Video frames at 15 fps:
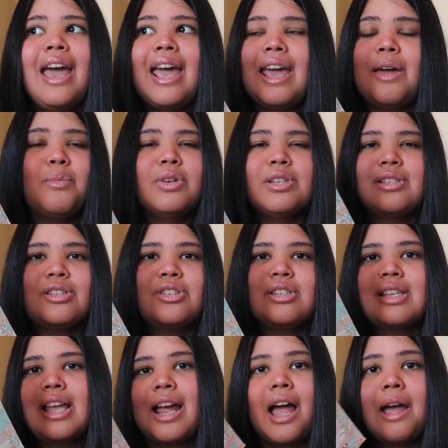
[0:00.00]
it was
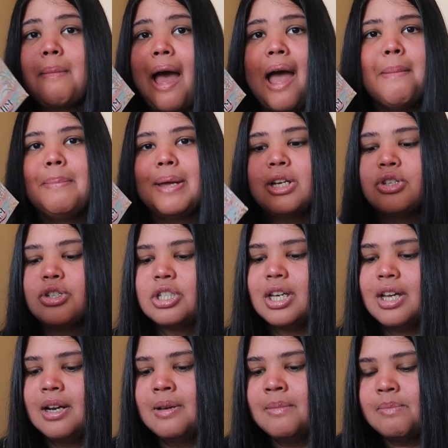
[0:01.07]
just like I binged
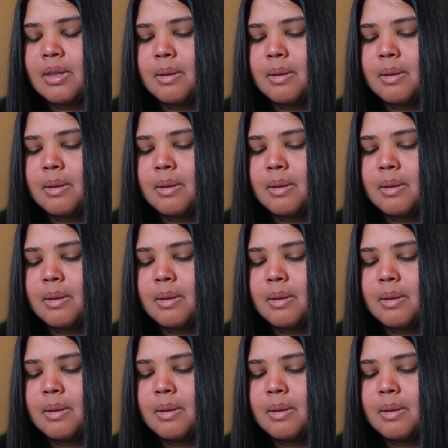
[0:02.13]
it.